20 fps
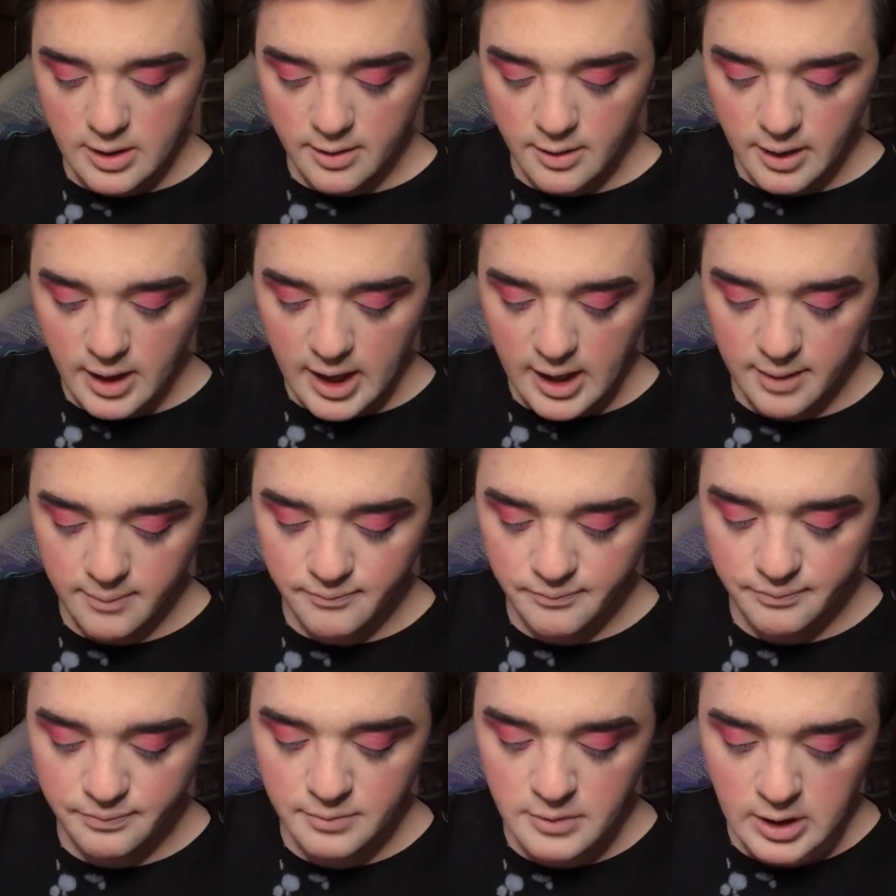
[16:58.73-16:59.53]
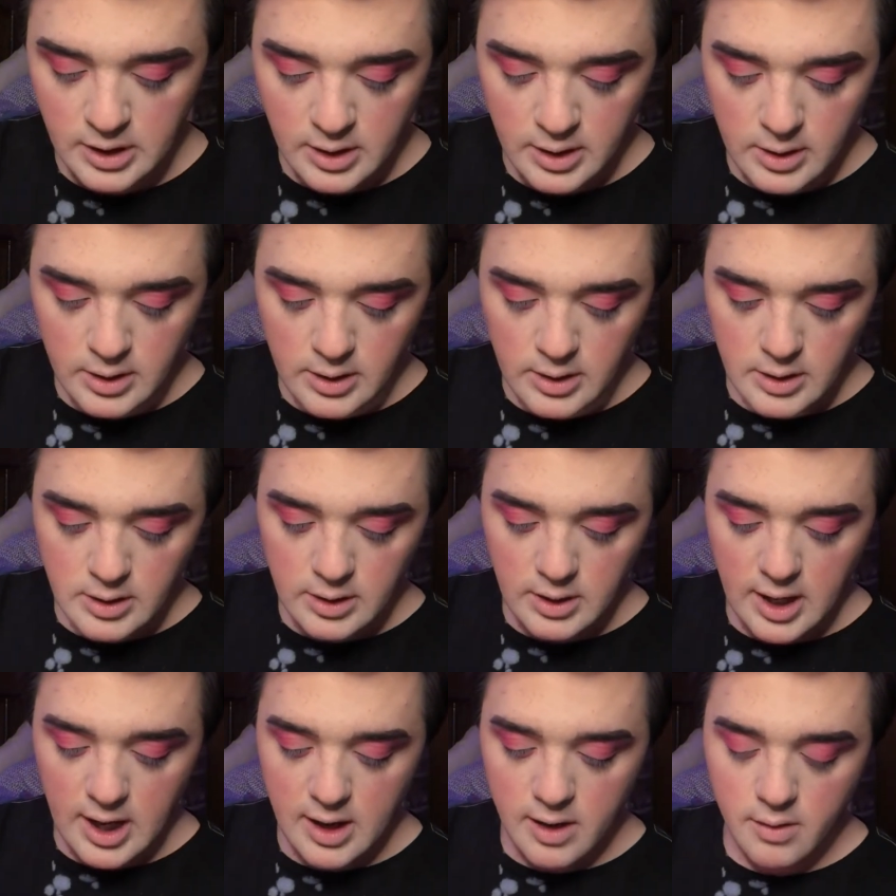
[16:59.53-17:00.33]
Okay.
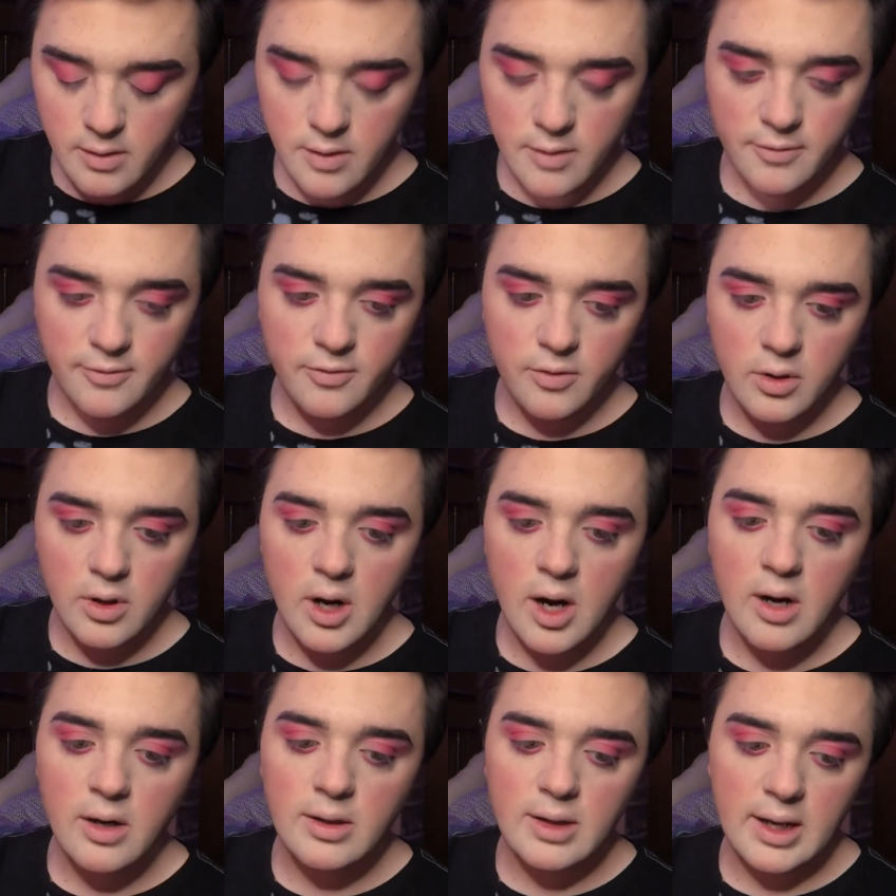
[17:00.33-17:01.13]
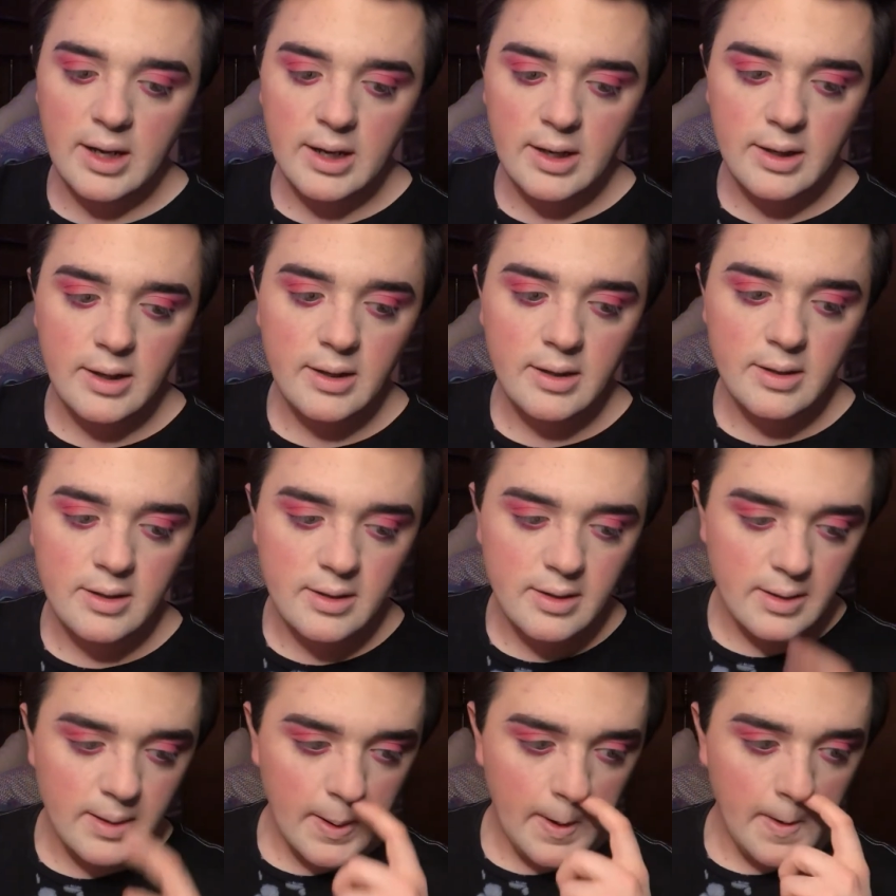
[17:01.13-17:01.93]
Now, for our lid,
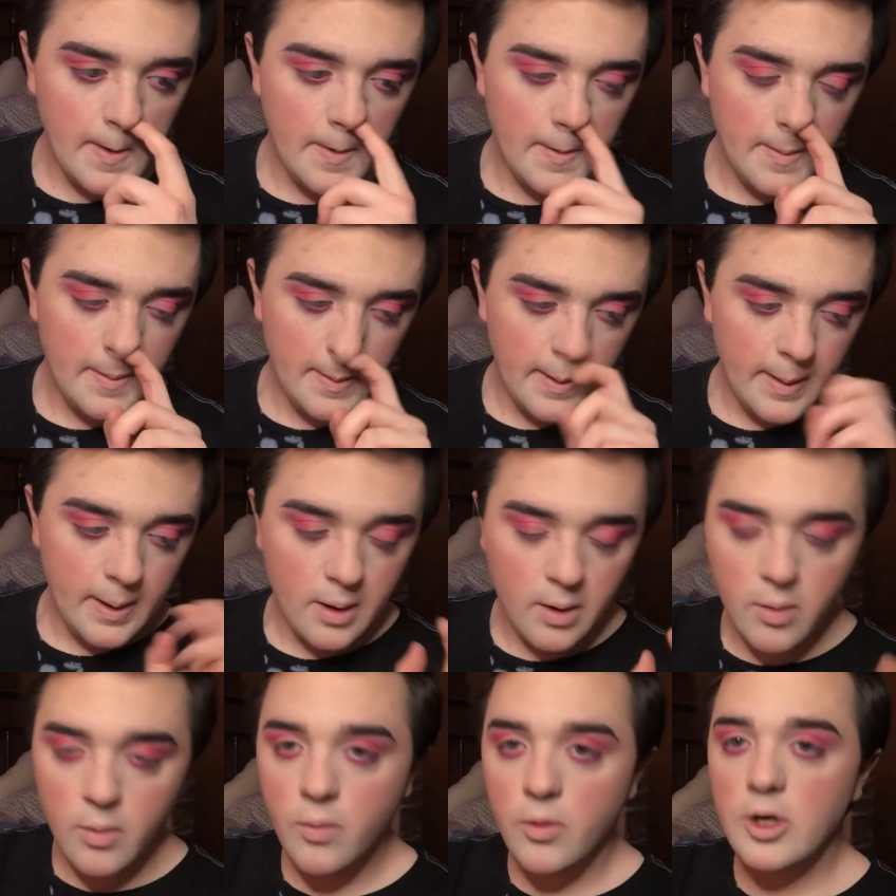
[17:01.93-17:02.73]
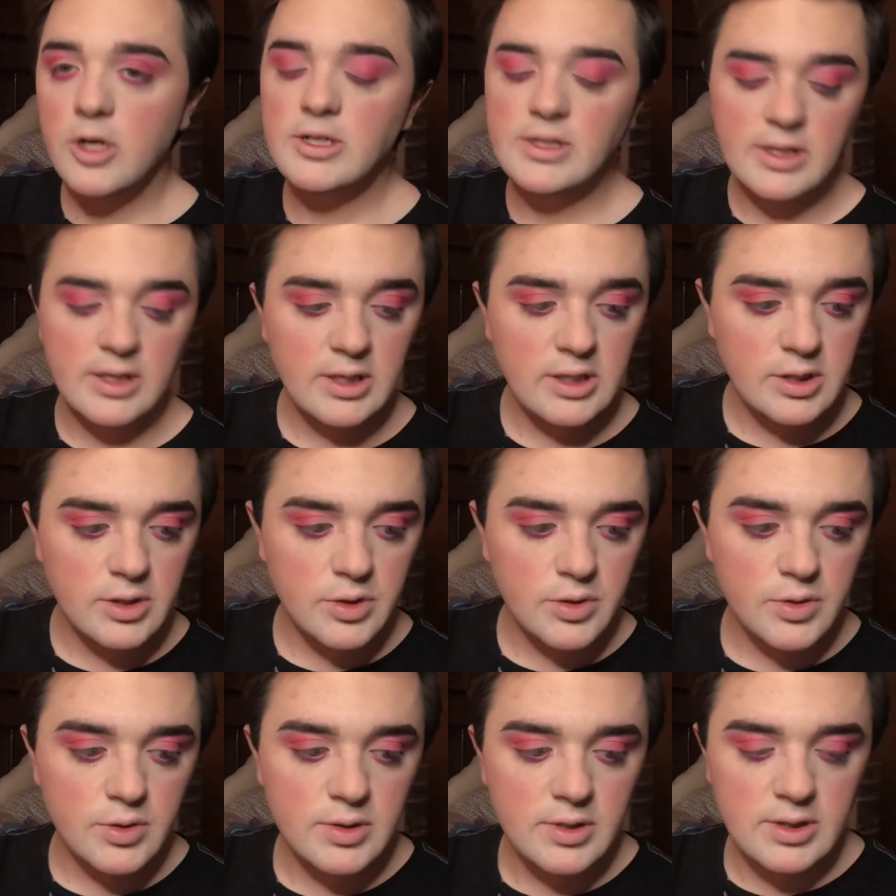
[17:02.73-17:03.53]
we're just going to
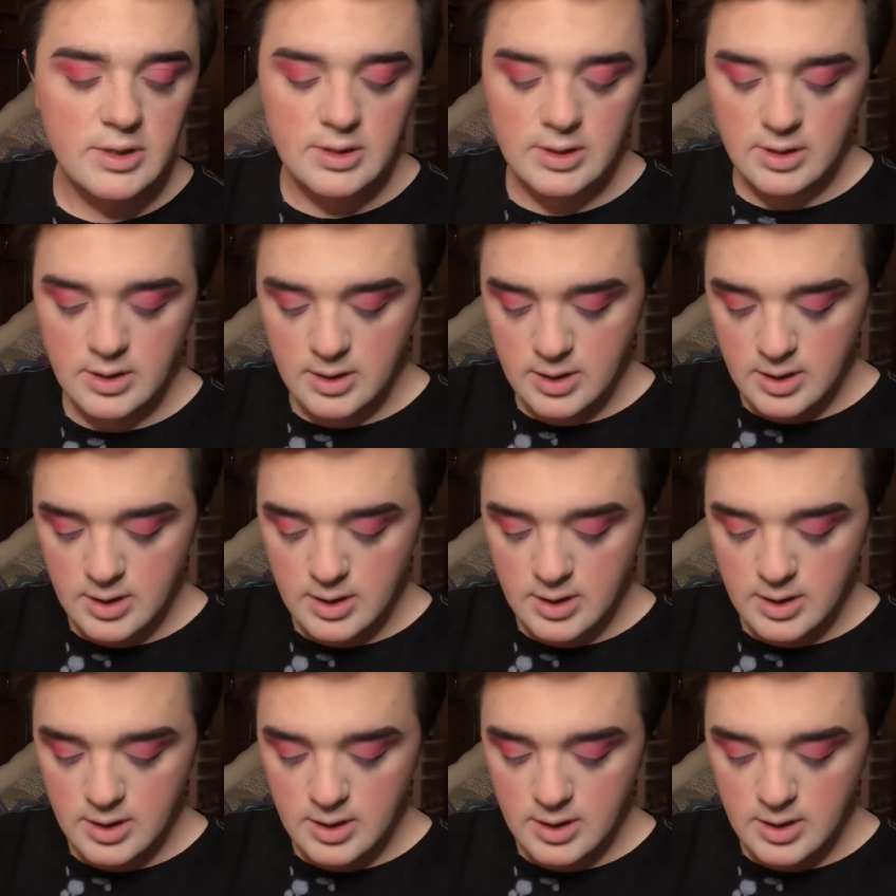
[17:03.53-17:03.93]
use